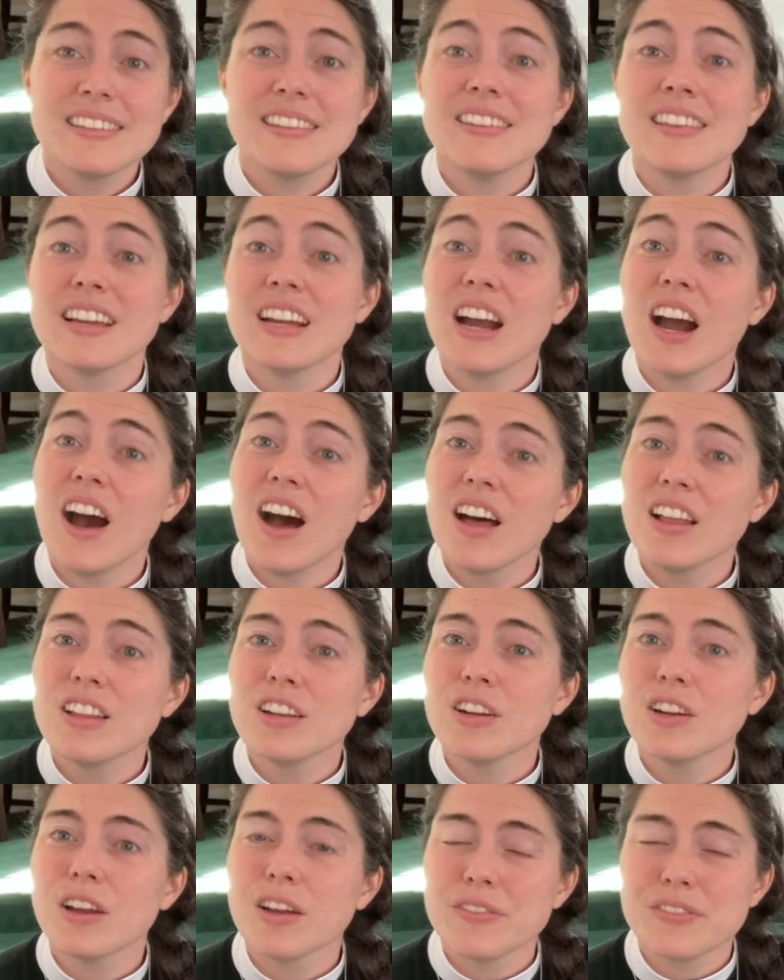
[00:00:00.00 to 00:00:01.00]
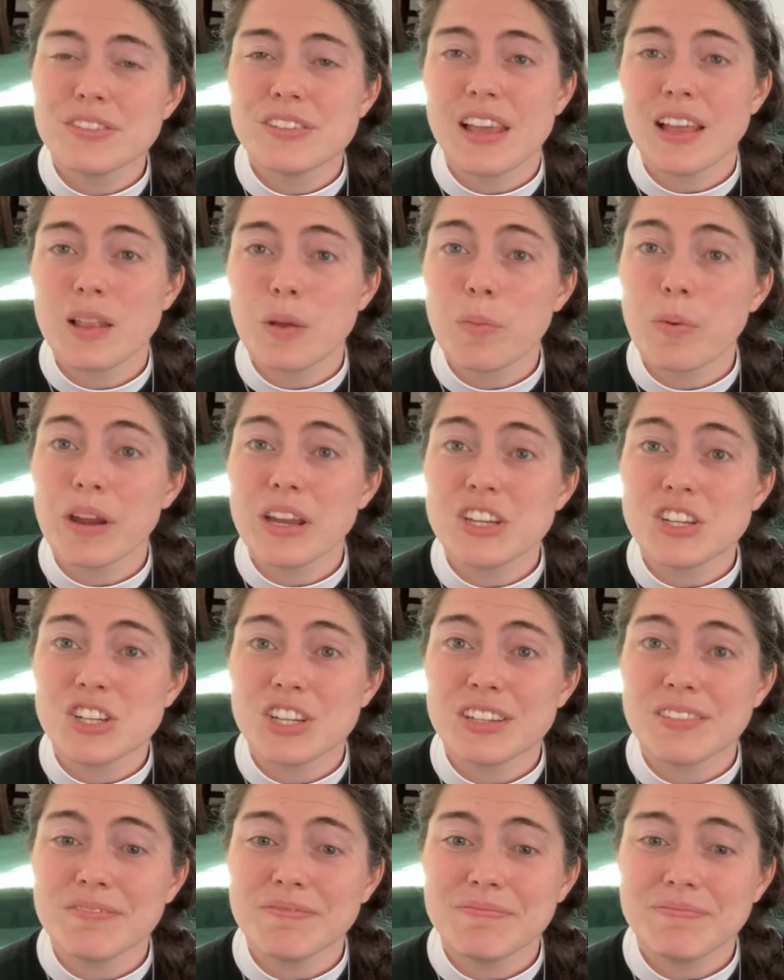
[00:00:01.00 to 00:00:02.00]
to the color of
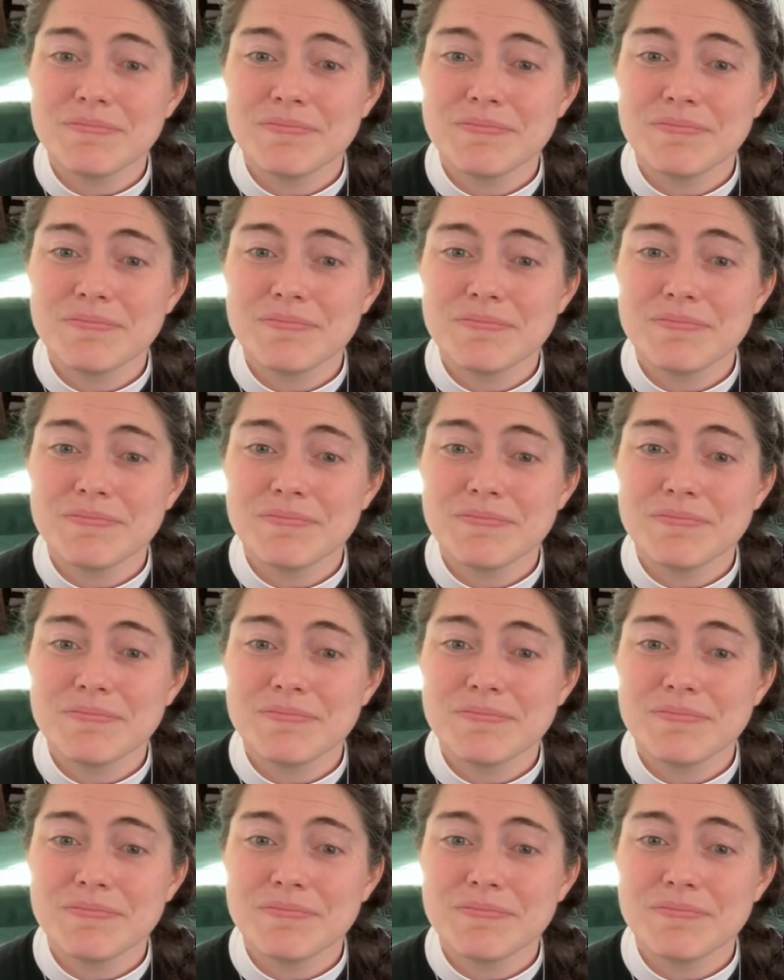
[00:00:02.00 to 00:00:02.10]
celebration.